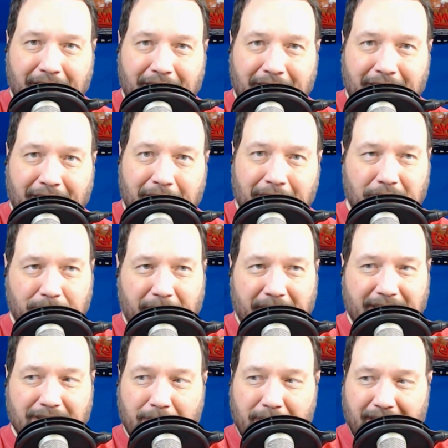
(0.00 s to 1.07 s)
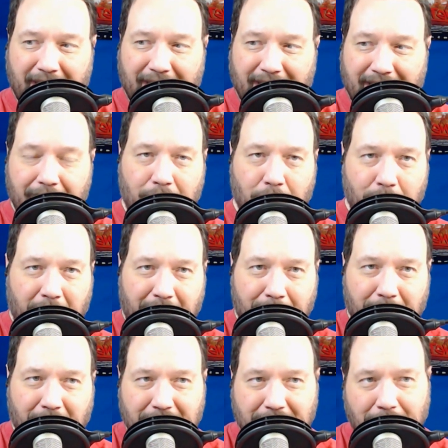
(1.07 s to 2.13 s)
But to expect somebody to give you money
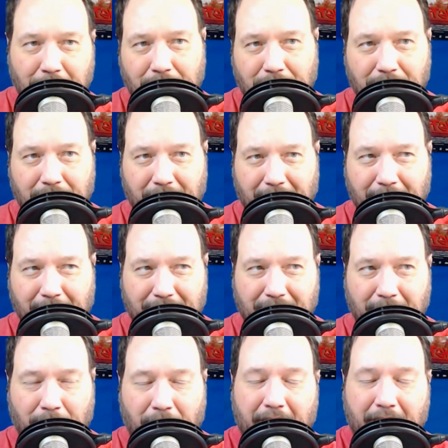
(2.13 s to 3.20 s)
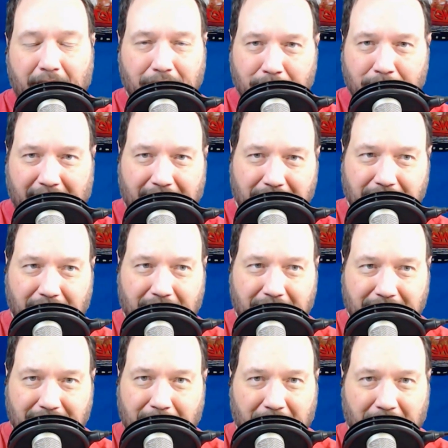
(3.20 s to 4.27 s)
because the product you make is
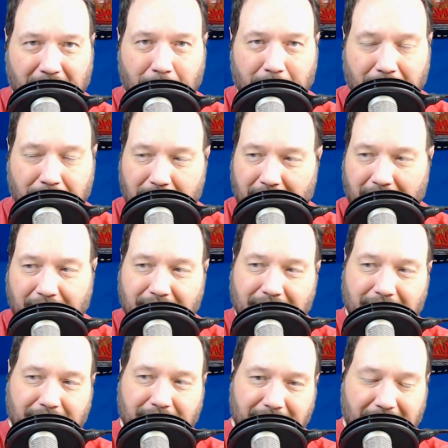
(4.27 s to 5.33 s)
something nobody wants